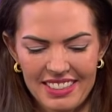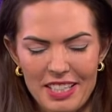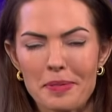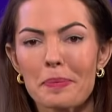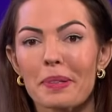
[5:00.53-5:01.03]

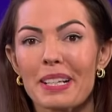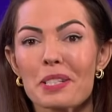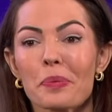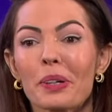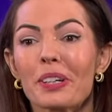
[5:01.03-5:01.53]
remember, these
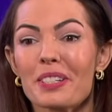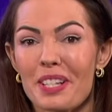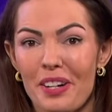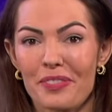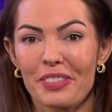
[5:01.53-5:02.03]
words
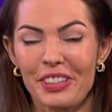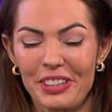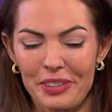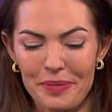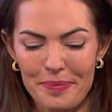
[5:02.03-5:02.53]
are for
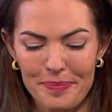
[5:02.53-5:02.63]
you.